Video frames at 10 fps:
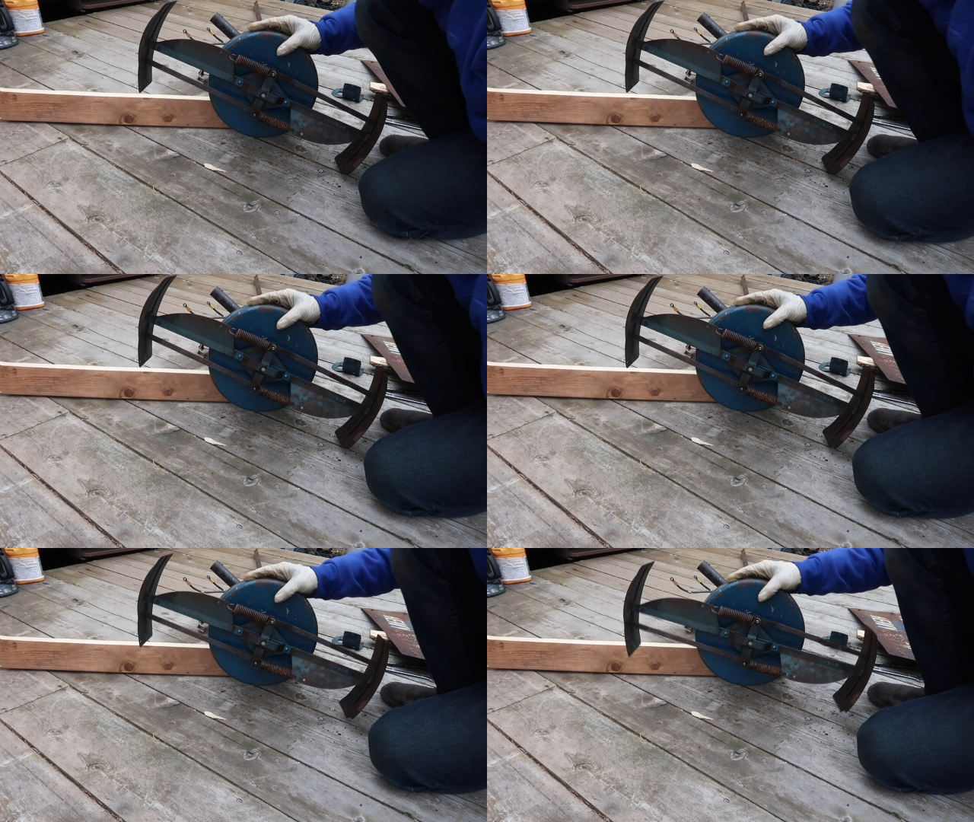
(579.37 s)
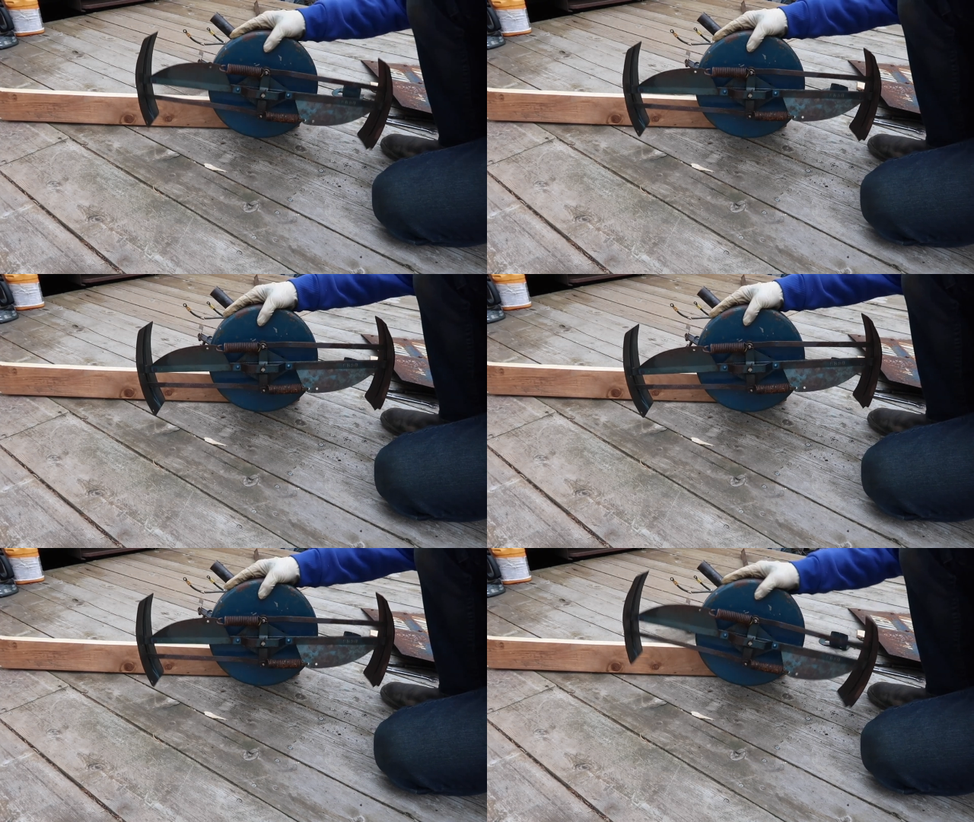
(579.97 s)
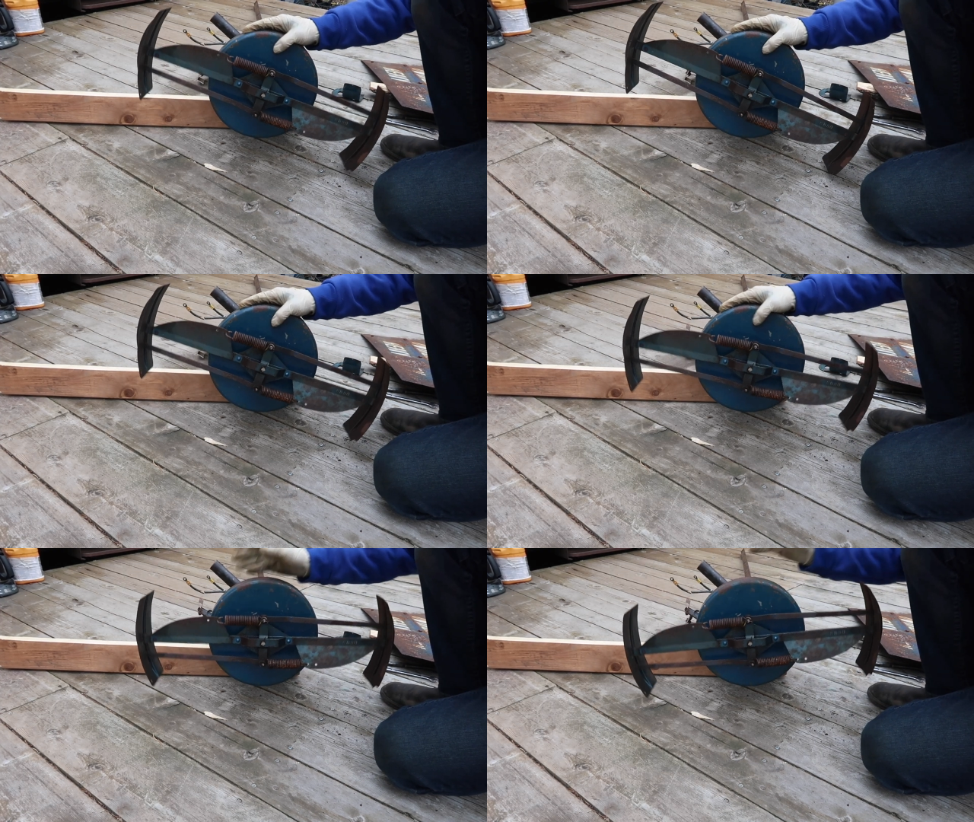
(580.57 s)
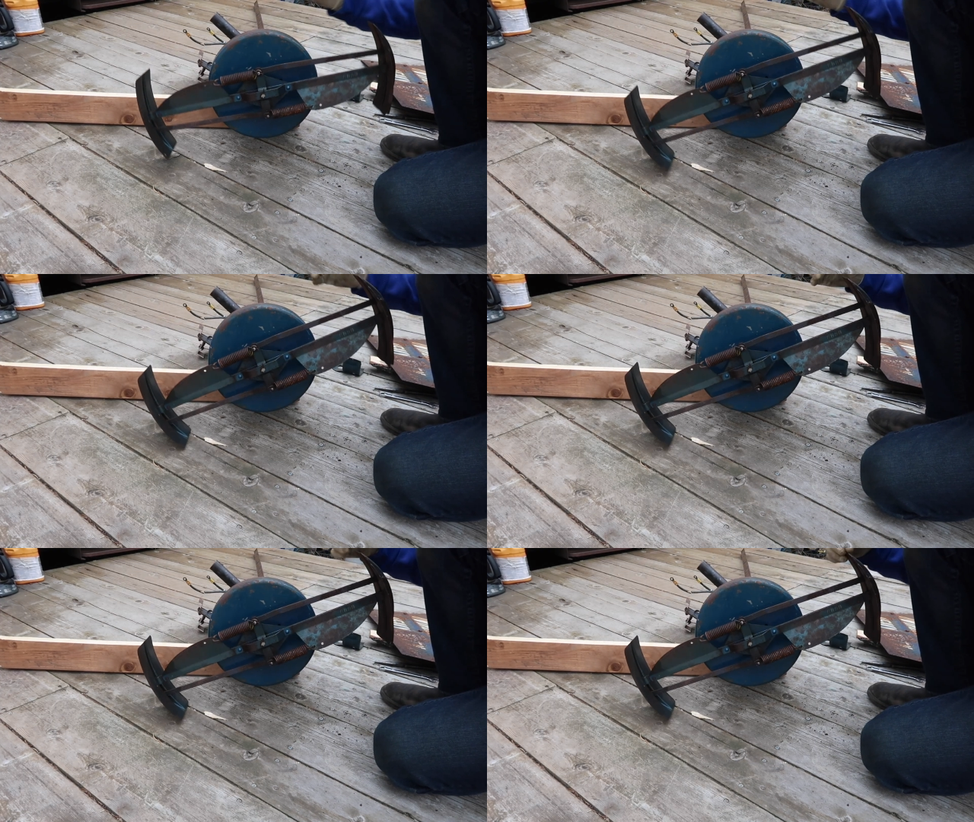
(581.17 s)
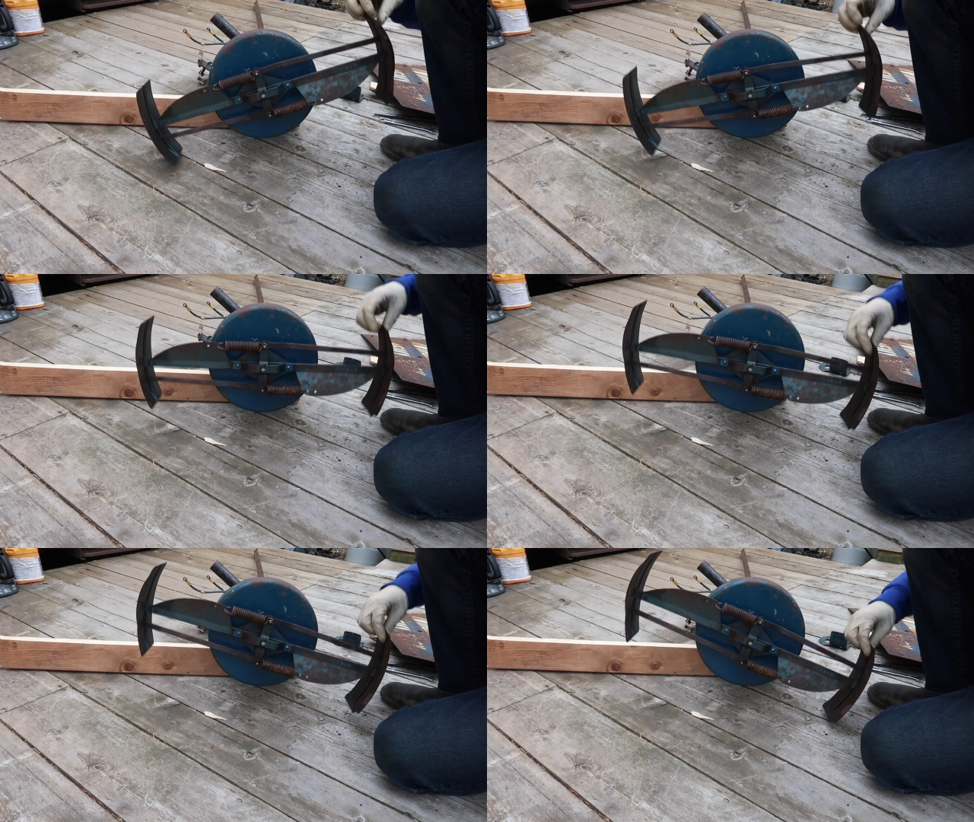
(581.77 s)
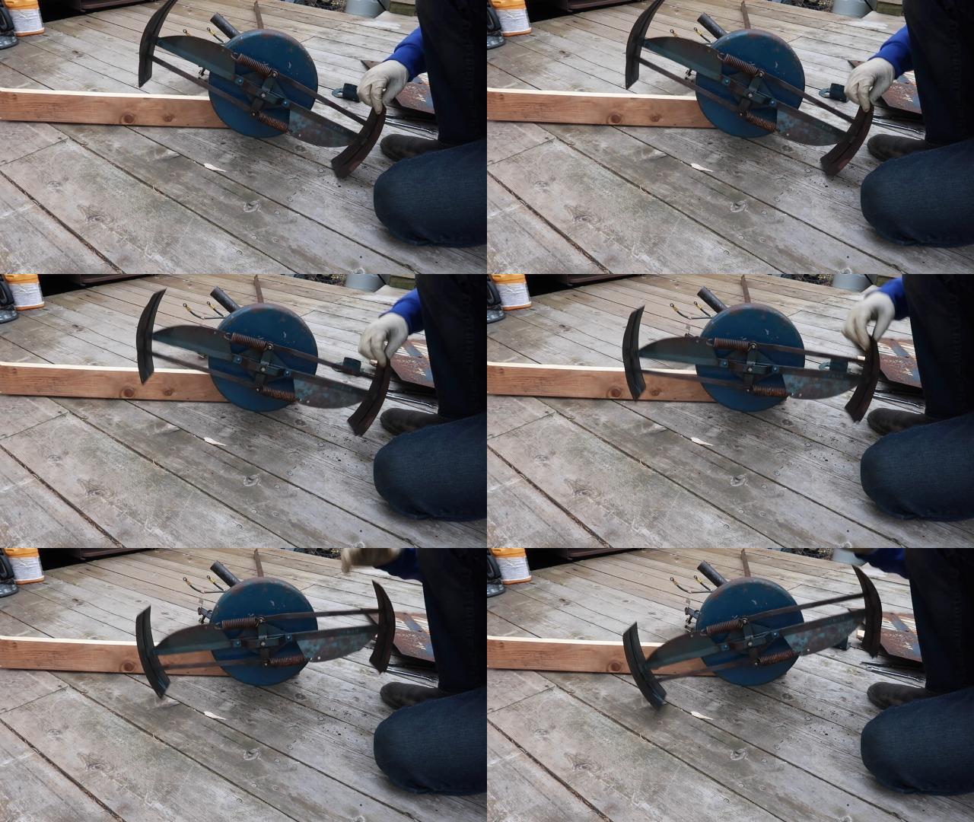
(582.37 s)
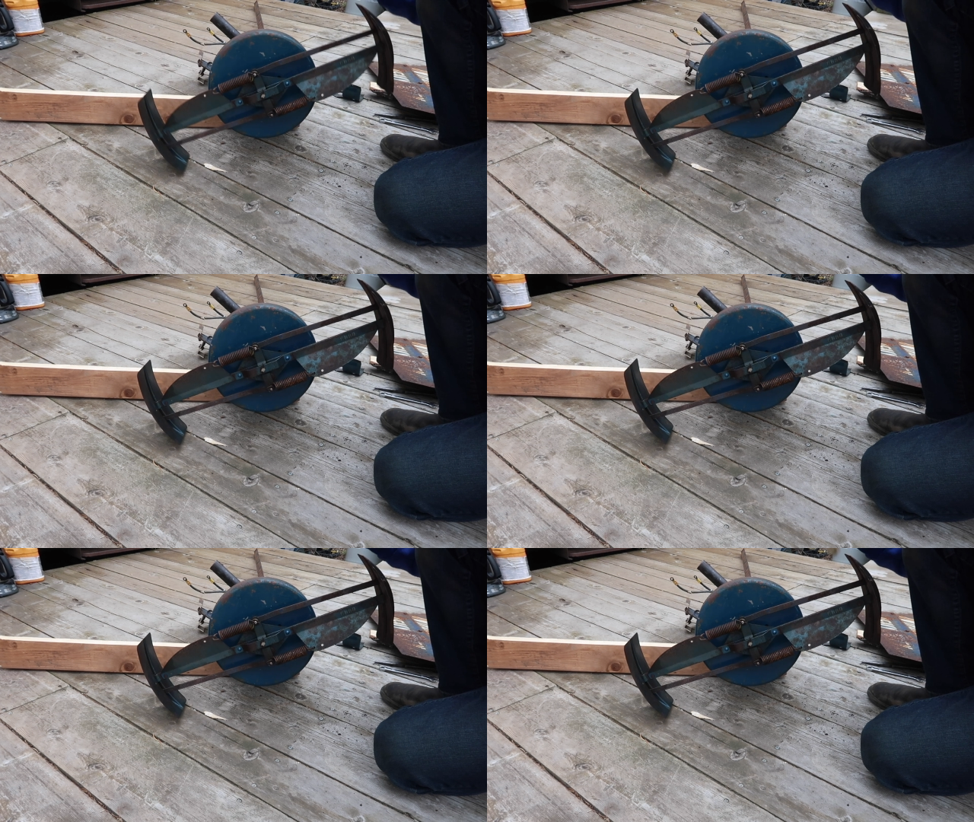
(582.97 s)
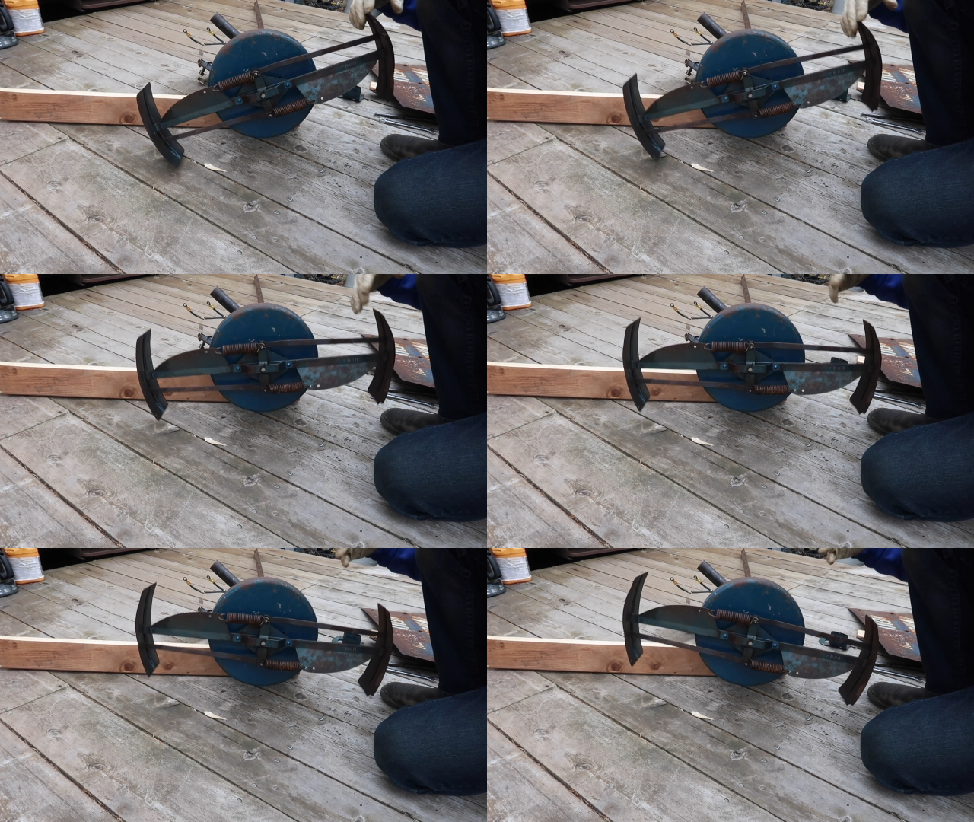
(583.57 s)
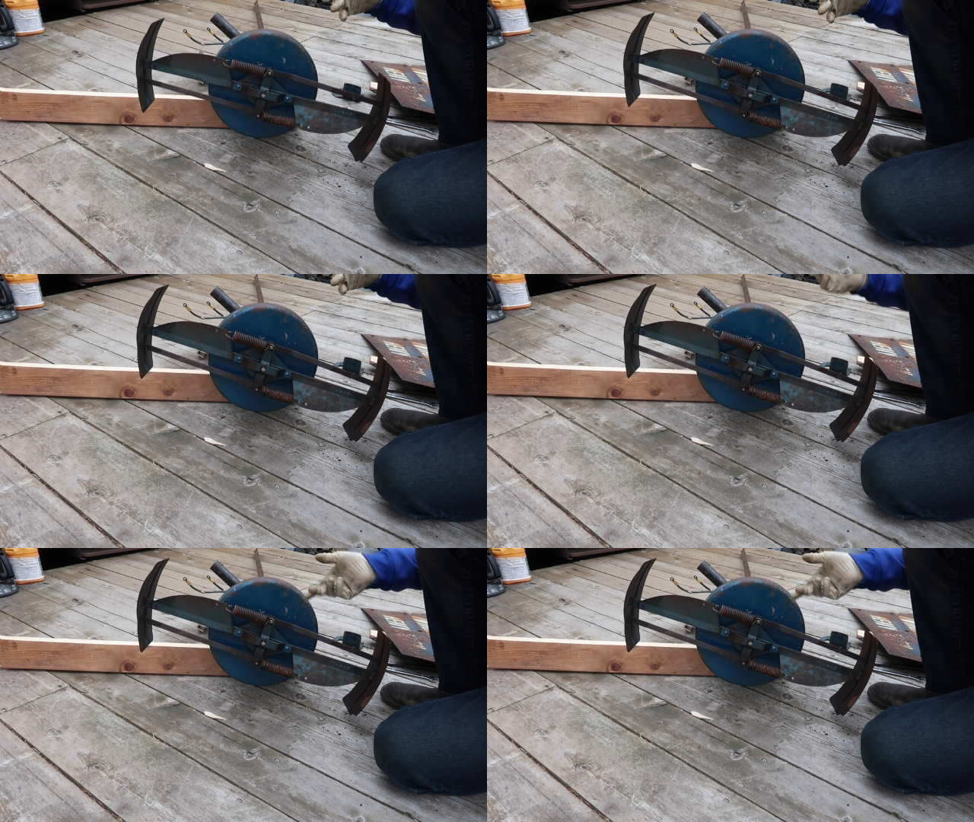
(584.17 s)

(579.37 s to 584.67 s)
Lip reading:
[unreadable: no face in view]